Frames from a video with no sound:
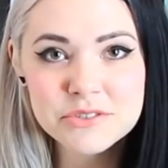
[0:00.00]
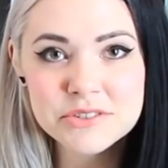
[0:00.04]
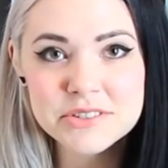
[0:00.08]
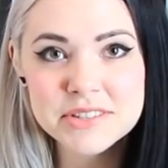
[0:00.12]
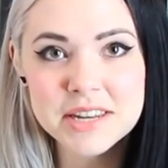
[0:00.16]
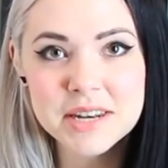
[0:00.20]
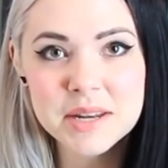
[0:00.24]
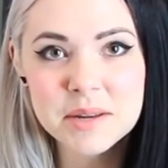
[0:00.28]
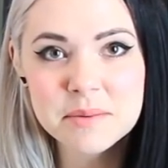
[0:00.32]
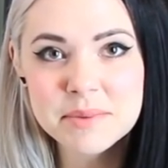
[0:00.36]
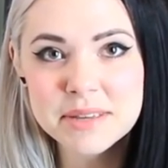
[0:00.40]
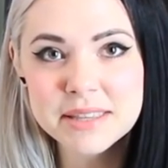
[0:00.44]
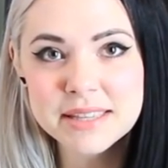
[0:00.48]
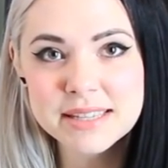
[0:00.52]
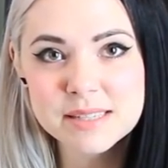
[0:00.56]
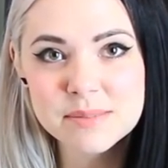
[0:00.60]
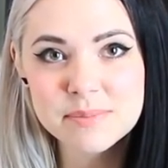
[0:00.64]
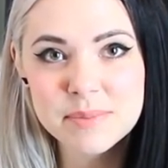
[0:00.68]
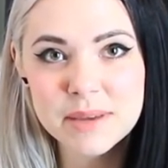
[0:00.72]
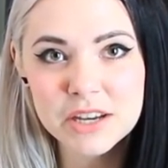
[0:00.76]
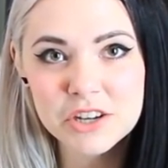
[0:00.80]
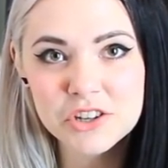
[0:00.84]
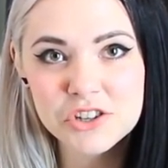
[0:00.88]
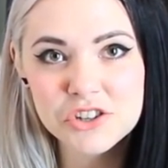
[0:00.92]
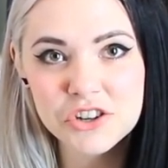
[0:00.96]
for sending me
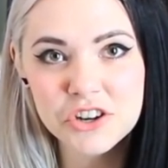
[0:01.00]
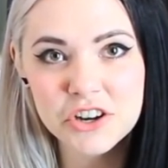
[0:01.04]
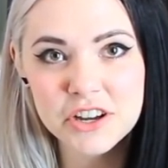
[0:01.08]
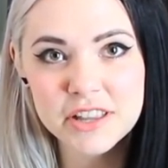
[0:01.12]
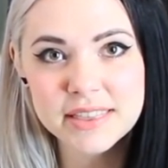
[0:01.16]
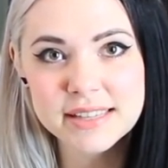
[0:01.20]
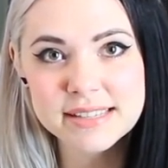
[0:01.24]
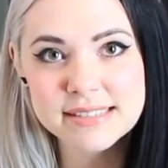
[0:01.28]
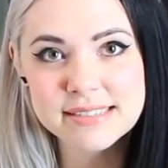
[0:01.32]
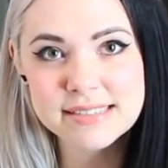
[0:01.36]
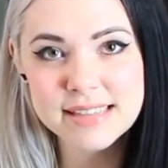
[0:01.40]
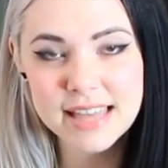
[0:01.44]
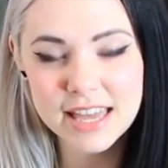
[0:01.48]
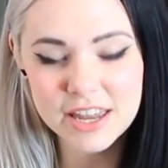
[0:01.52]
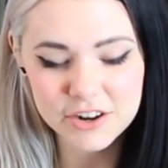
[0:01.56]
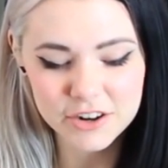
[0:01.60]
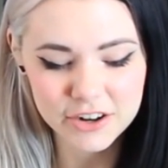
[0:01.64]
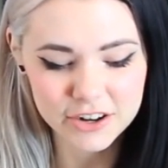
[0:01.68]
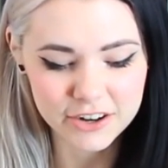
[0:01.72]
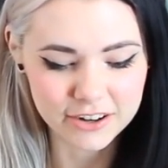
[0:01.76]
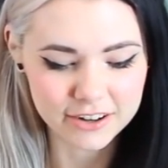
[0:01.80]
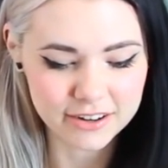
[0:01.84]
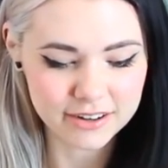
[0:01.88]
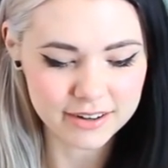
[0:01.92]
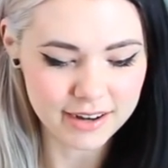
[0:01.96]
this picture and this
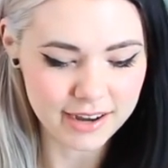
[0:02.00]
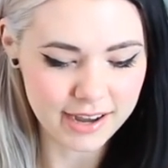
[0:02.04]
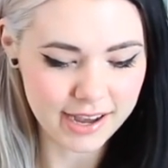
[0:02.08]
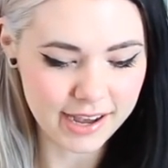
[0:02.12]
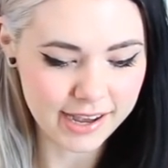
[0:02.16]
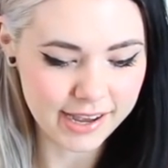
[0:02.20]
letter.